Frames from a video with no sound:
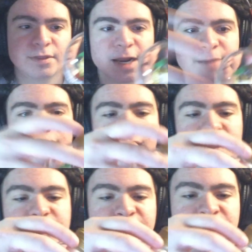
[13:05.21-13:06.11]
that
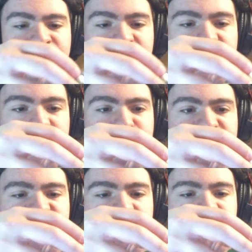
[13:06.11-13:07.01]
I think I'm
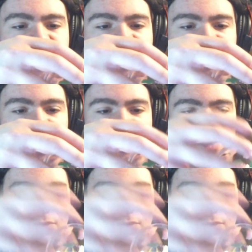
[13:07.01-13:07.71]
missing a piece, but I don't